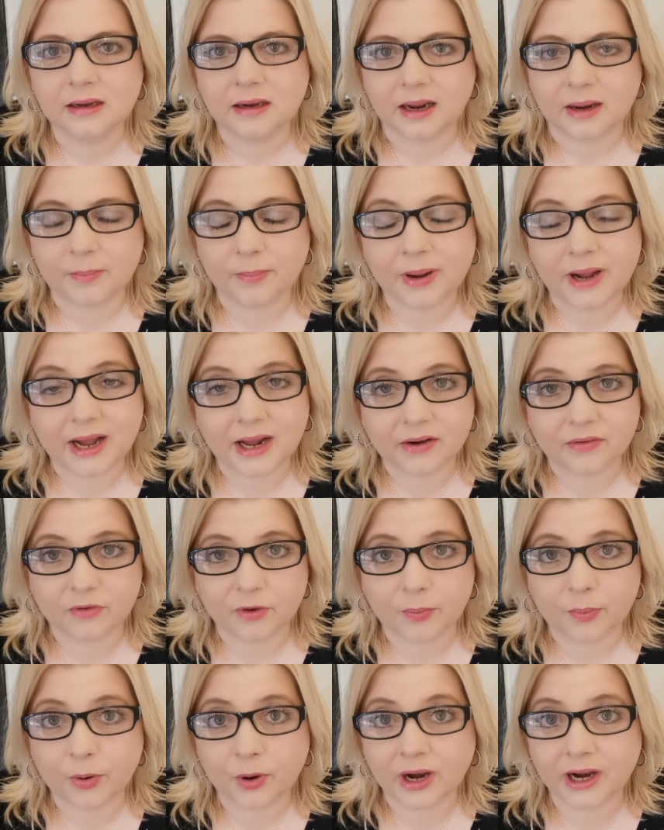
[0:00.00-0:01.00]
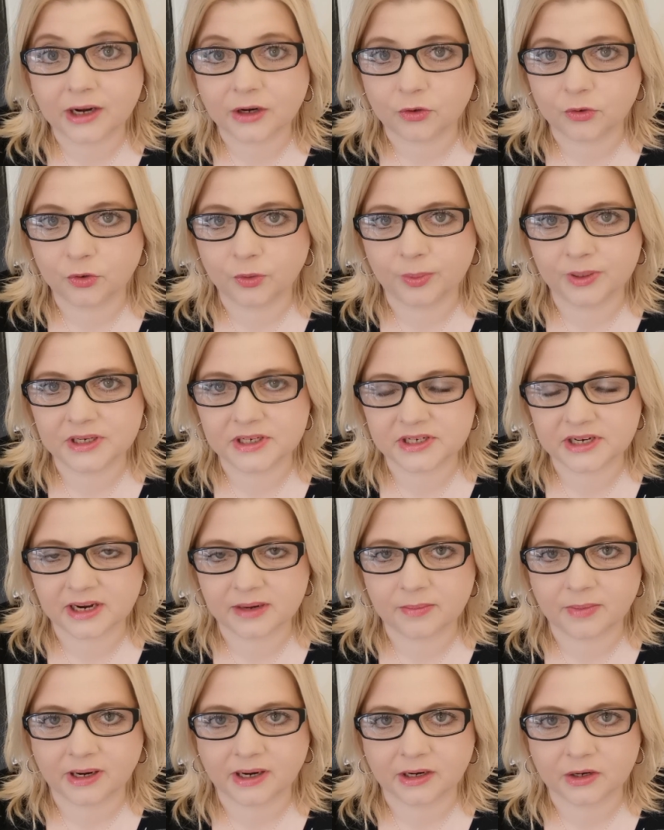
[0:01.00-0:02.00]
I'm part of a prayer group in
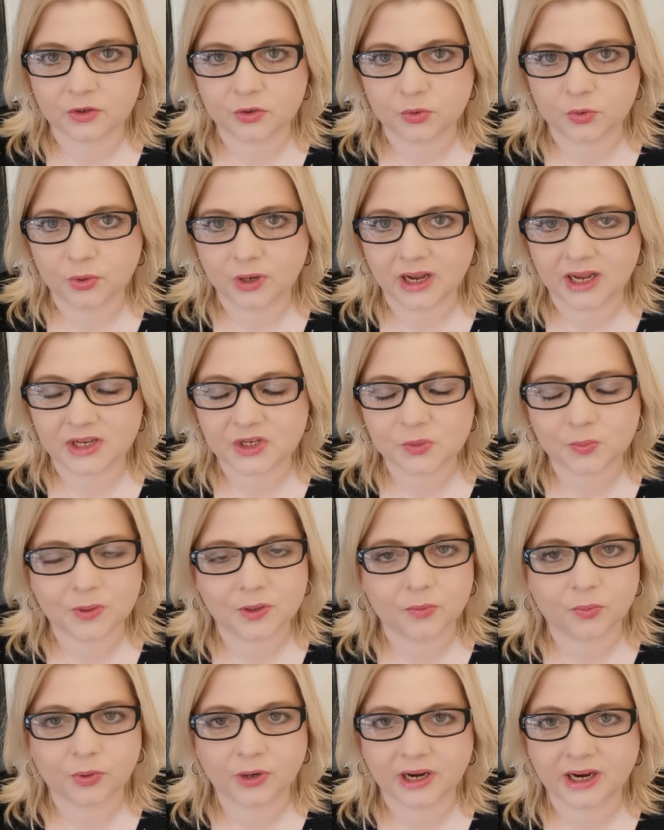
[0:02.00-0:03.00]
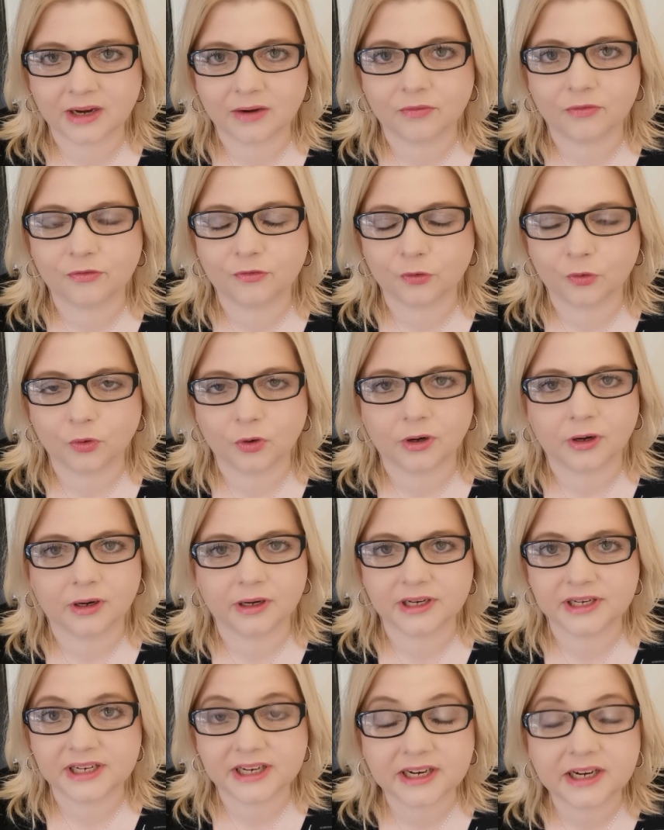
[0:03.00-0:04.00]
Denmark who has been praying
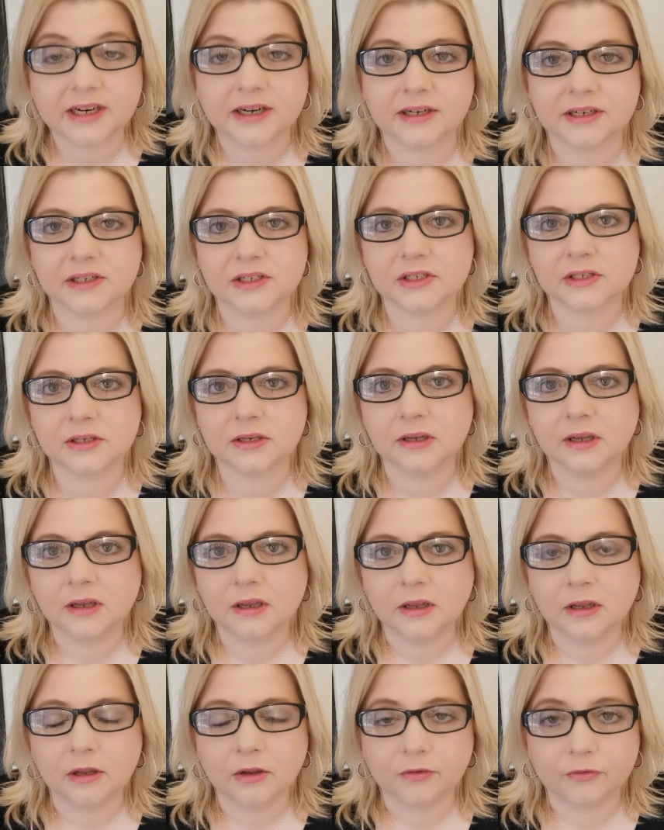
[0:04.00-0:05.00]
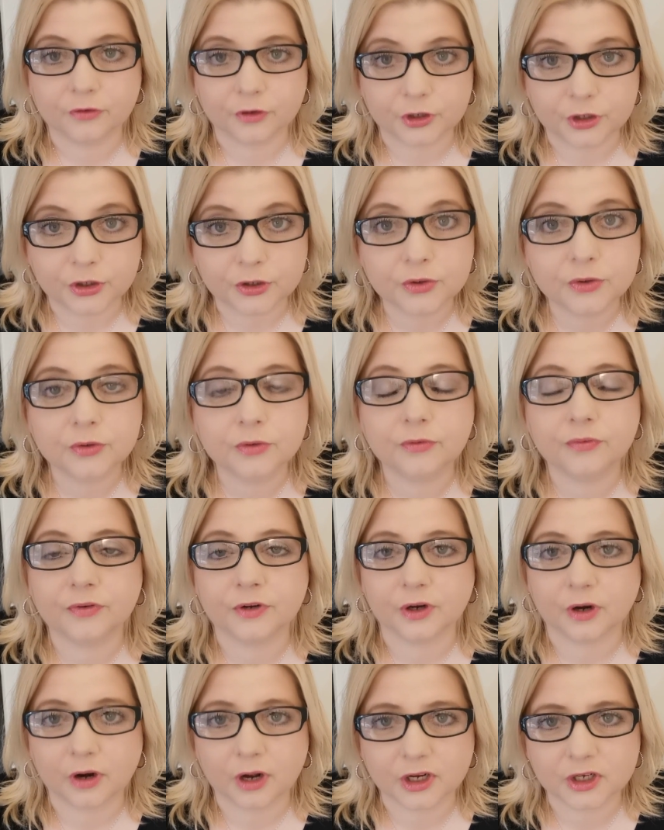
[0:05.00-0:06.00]
for years for you,
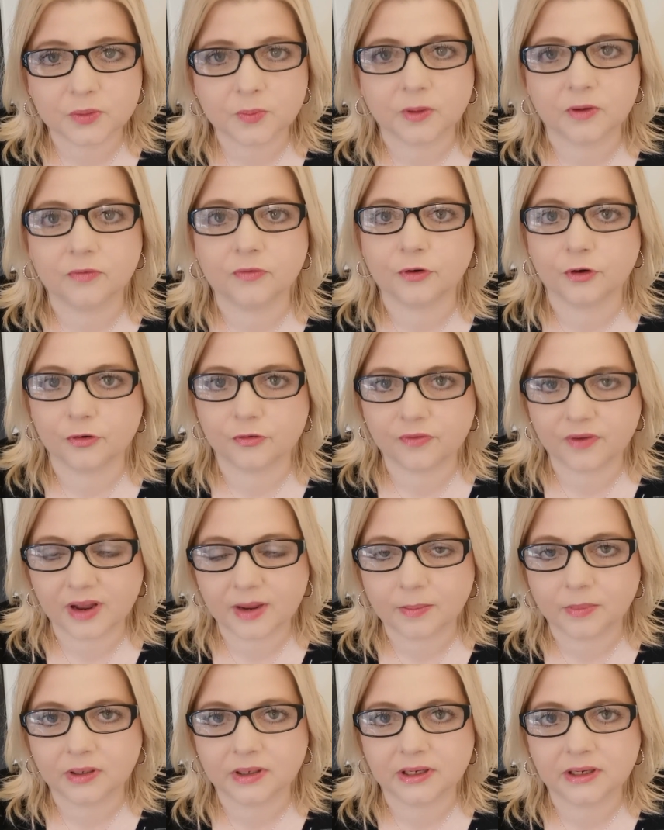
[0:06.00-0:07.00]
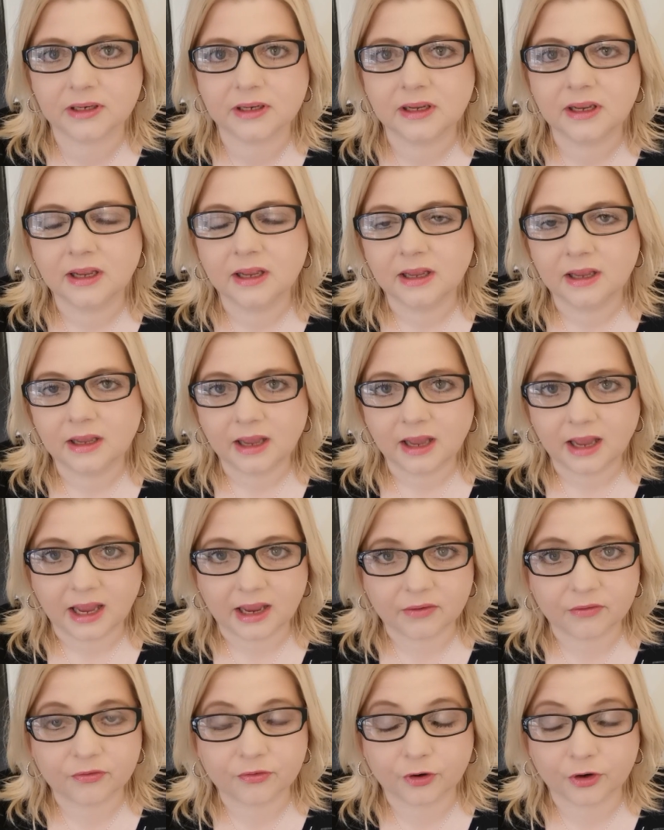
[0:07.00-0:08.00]
for your husband, for your family,
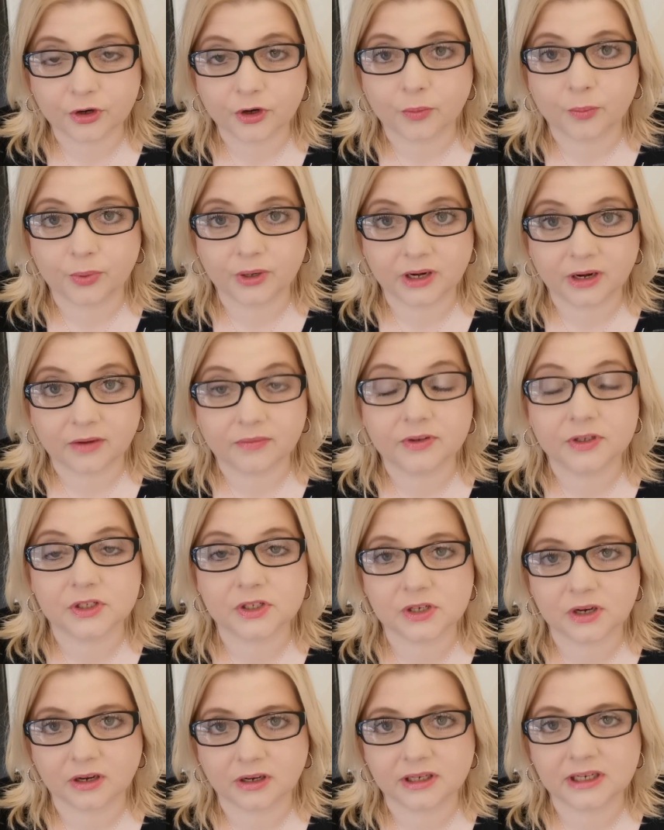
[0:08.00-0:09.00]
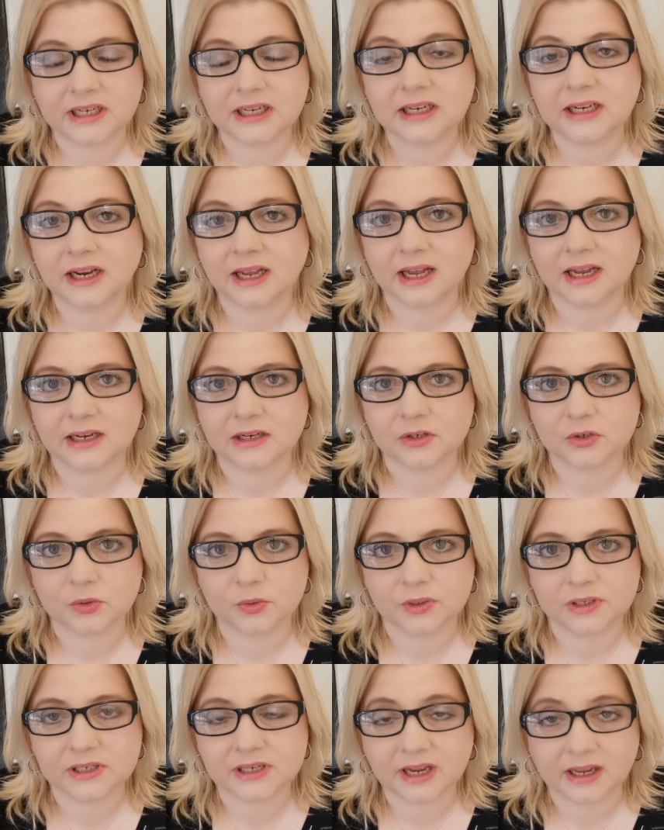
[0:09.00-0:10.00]
and for your beloved son Gilad,
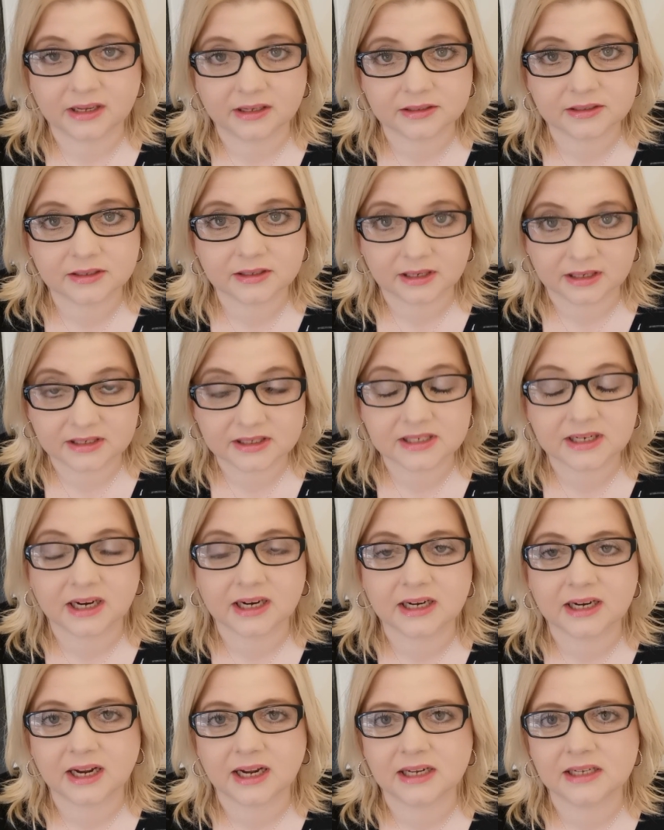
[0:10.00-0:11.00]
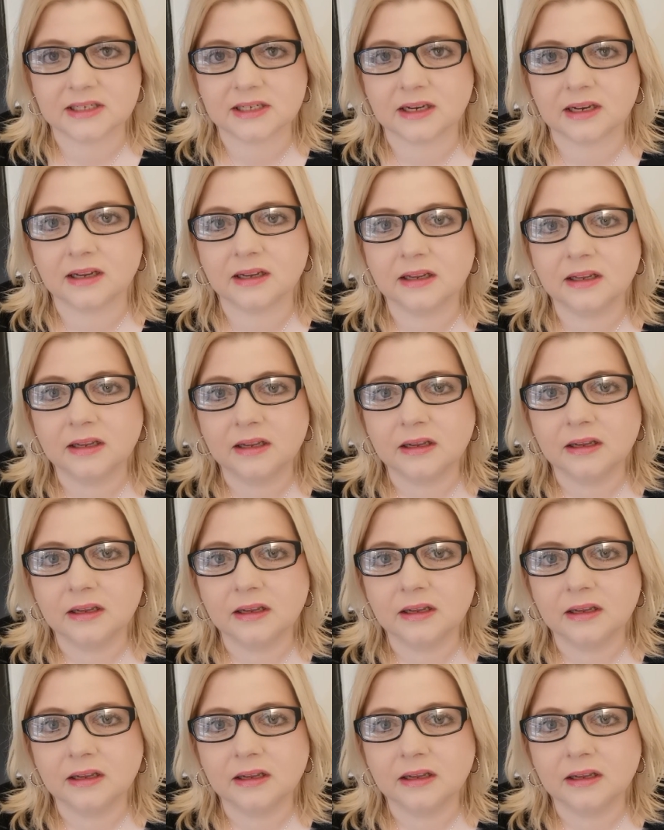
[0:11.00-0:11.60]
who is held inside Gaza.